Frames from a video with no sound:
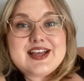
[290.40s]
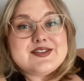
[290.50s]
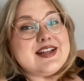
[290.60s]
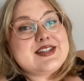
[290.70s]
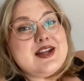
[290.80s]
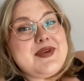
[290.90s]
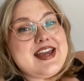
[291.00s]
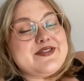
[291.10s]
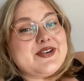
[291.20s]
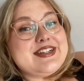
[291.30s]
that's going to be
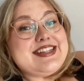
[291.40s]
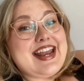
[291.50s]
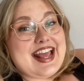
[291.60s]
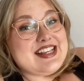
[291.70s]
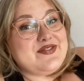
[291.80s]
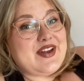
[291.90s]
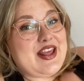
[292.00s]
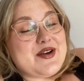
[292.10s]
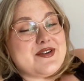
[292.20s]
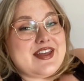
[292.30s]
it for today's
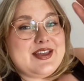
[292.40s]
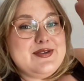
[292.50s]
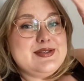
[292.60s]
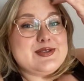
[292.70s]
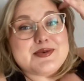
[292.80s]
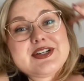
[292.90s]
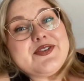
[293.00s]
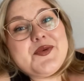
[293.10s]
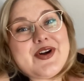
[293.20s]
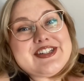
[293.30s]
video. Thank you so much
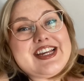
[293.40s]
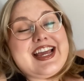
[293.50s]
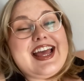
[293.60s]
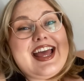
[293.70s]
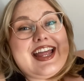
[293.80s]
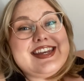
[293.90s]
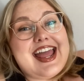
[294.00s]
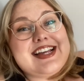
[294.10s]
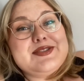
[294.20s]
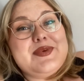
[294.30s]
for watching.
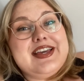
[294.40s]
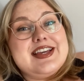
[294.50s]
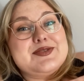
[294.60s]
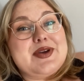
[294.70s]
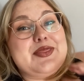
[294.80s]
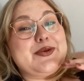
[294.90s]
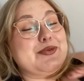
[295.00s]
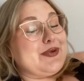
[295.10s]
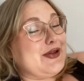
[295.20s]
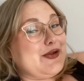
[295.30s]
Next week is when the
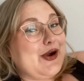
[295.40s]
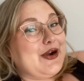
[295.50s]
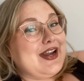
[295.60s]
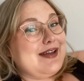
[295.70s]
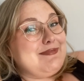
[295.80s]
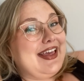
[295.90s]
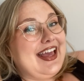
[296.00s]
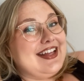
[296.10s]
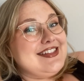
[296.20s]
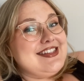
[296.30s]
real gardening
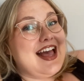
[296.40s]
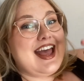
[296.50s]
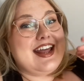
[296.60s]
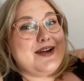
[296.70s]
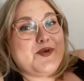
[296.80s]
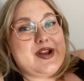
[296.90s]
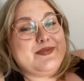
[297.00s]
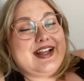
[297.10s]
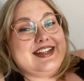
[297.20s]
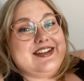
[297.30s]
begins and I'm going
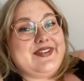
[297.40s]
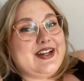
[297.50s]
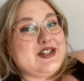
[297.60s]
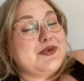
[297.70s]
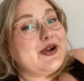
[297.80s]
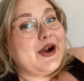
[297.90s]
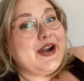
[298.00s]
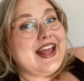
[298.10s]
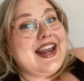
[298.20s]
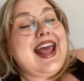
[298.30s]
to plant a vegetable
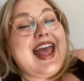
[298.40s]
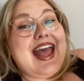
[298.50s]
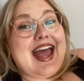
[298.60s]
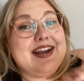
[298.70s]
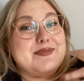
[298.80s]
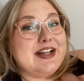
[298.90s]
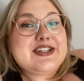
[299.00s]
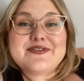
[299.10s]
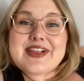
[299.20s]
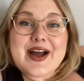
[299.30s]
garden and a bunch
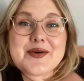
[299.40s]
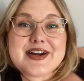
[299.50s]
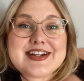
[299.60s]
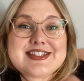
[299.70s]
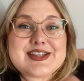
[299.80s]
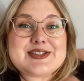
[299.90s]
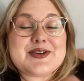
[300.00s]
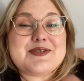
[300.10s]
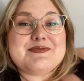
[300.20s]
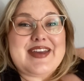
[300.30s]
of flowers.
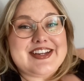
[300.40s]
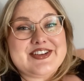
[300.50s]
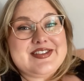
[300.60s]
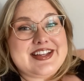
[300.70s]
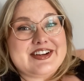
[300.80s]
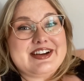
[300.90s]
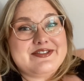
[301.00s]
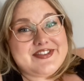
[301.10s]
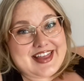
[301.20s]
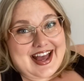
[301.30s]
So make sure you stick
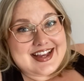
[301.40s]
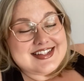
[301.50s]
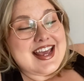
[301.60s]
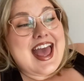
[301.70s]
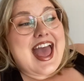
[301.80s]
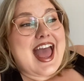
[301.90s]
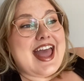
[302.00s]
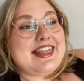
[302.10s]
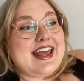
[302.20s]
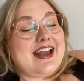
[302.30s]
around for that.
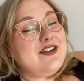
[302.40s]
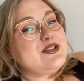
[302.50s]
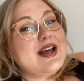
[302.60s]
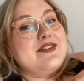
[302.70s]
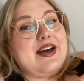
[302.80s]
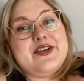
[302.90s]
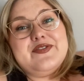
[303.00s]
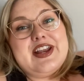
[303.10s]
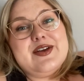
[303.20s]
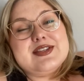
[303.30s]
And then I also have other
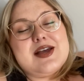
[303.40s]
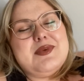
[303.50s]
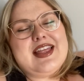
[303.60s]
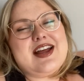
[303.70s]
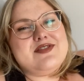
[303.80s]
videos coming that have